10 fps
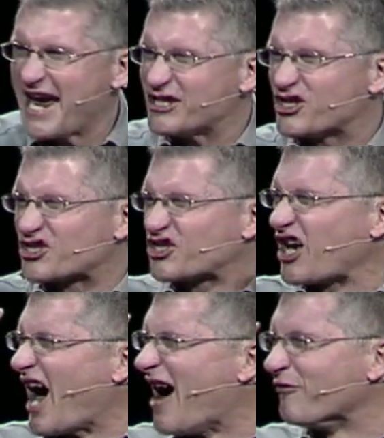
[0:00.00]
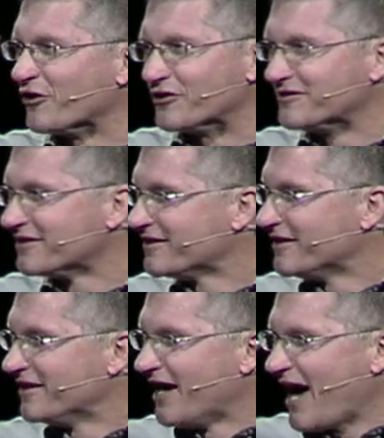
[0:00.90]
He's just covered
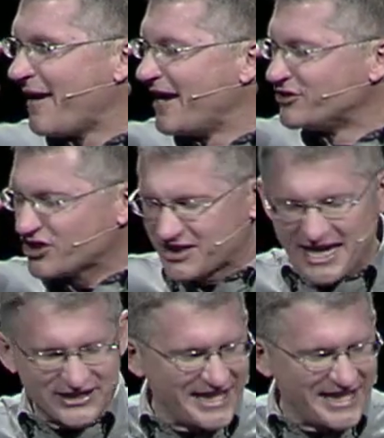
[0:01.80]
I mean, just it's